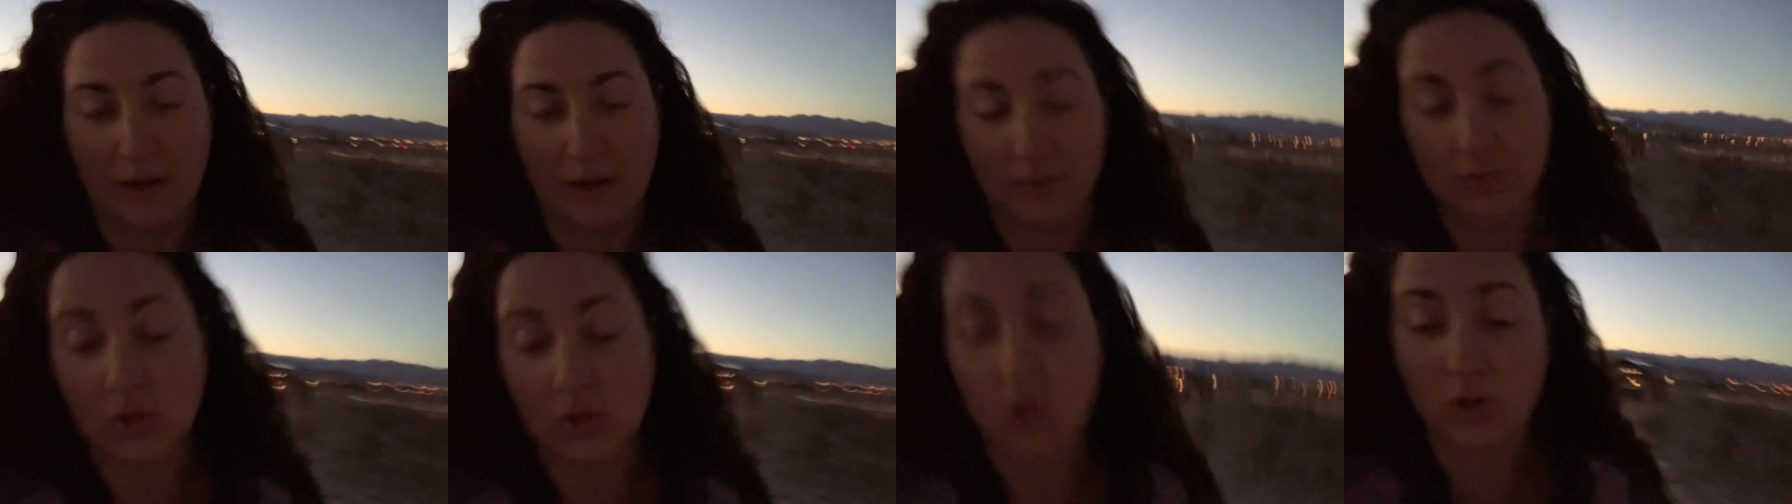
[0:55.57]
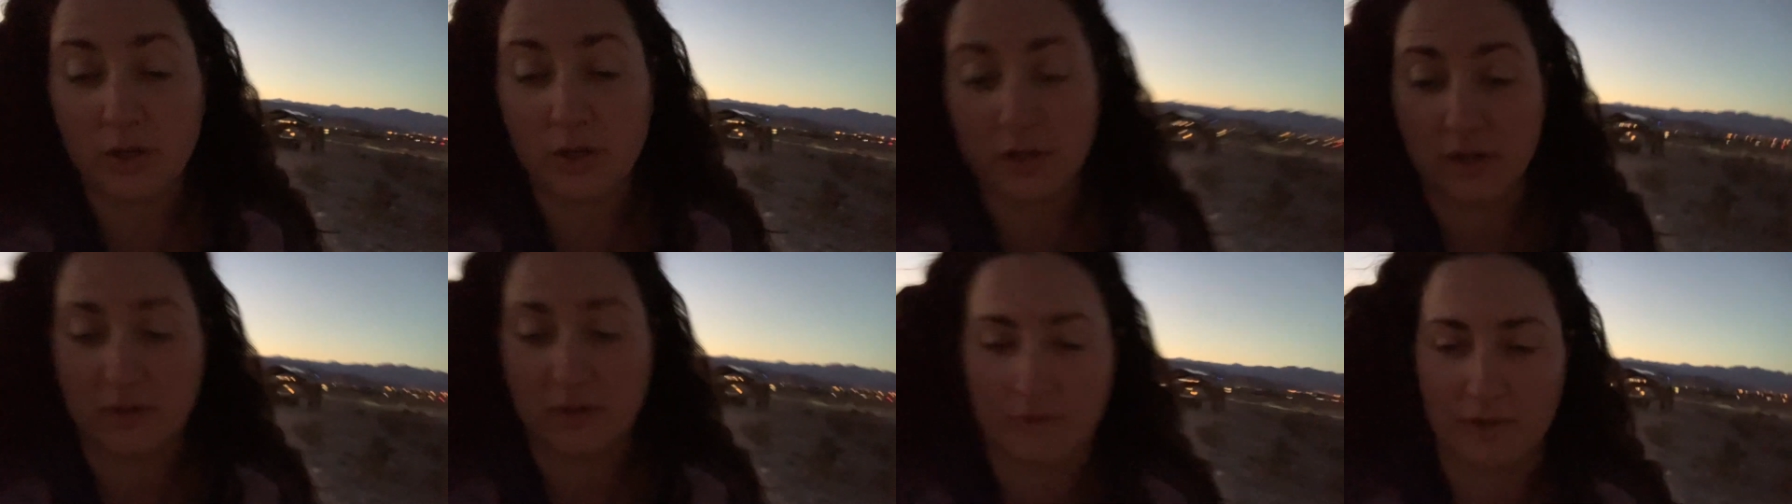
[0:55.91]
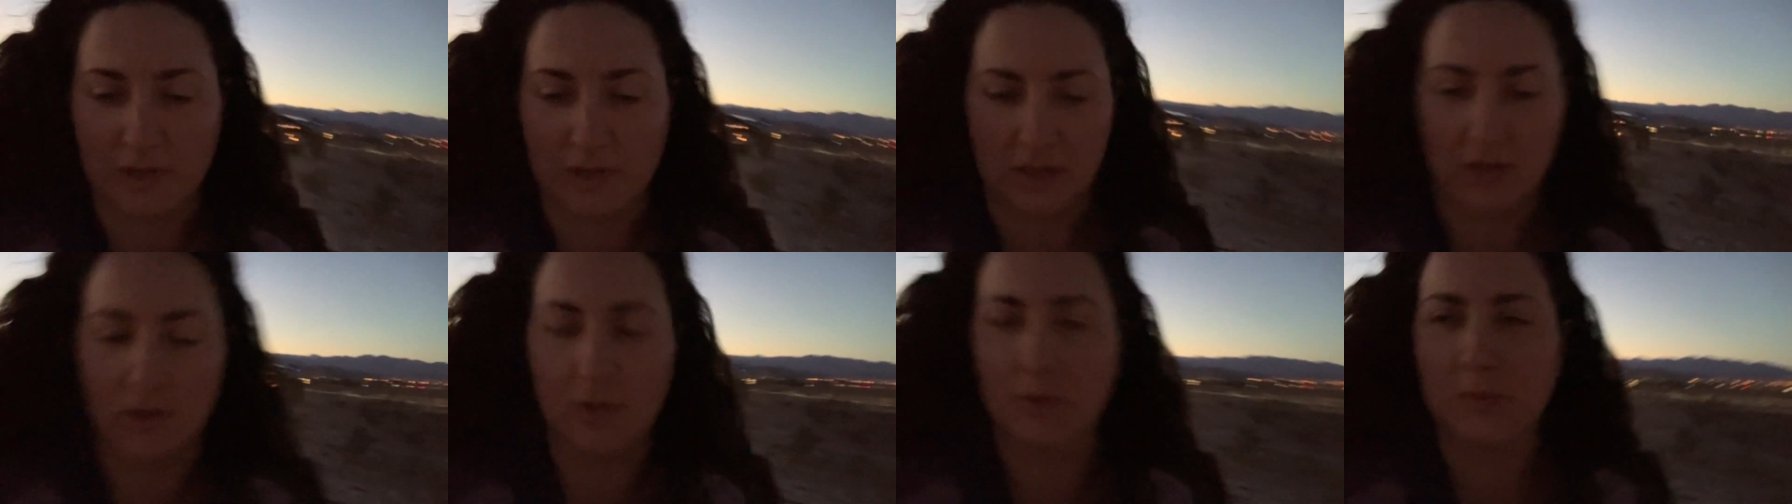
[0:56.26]
I recorded a
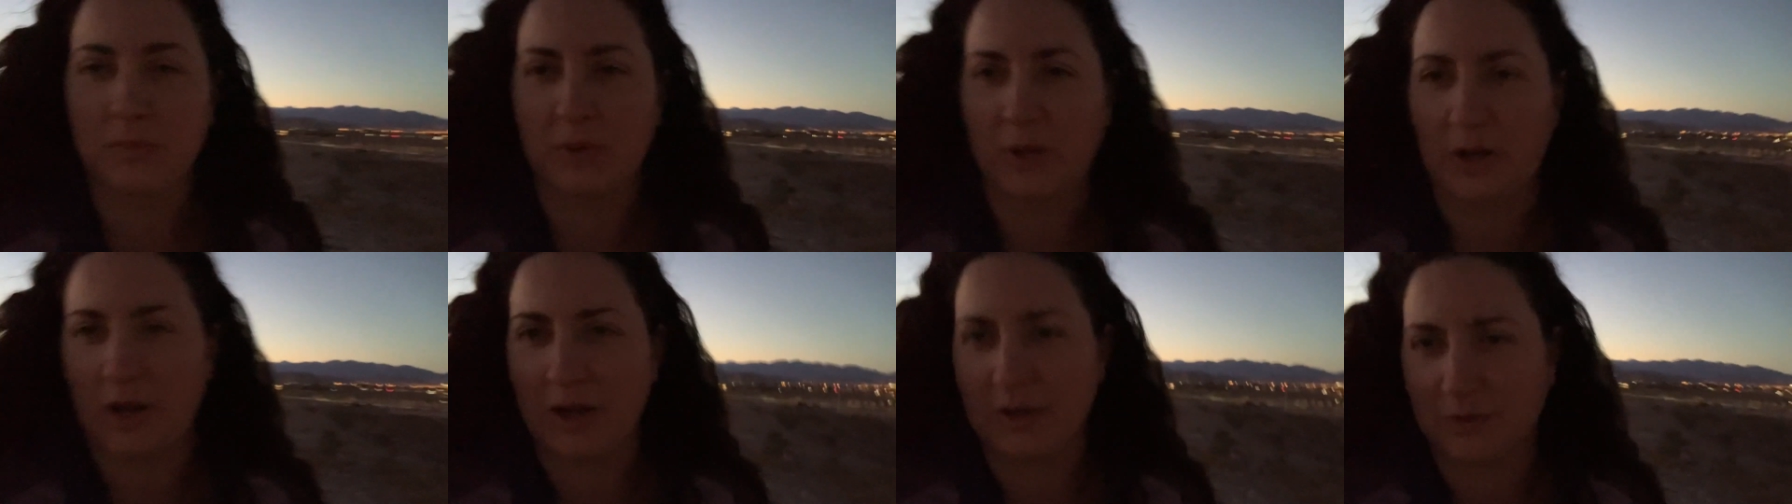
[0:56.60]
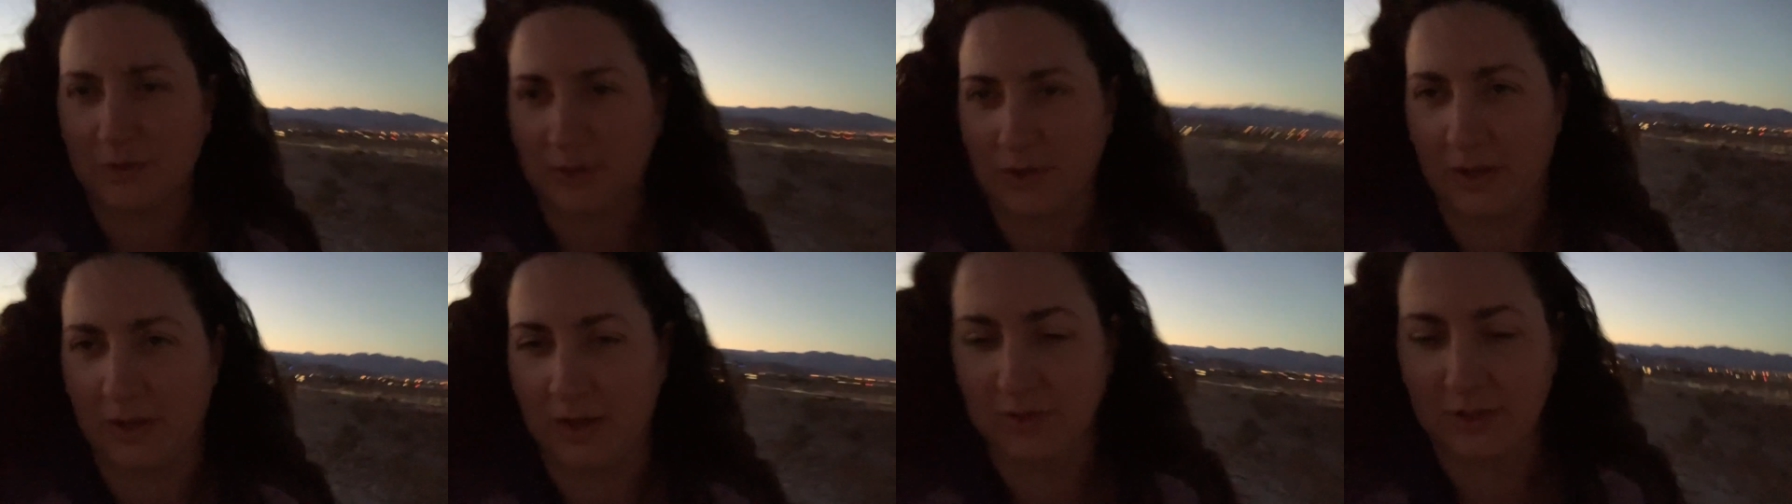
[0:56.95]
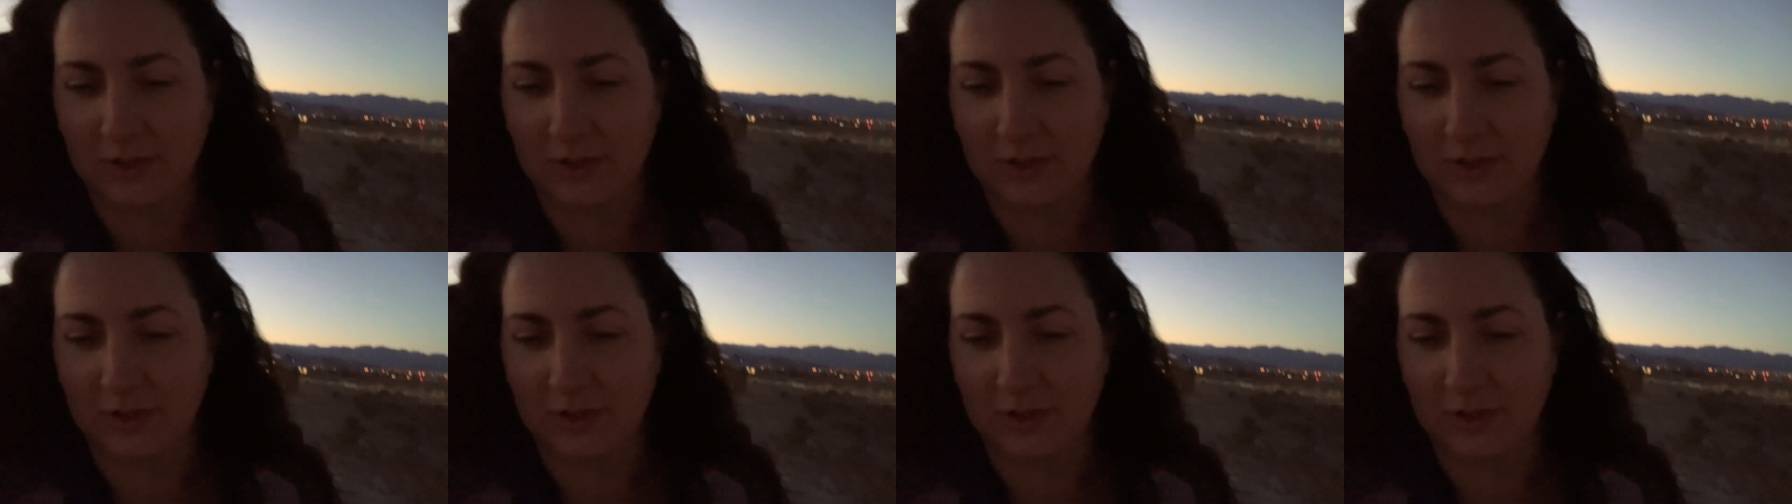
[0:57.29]
video, but I don't know how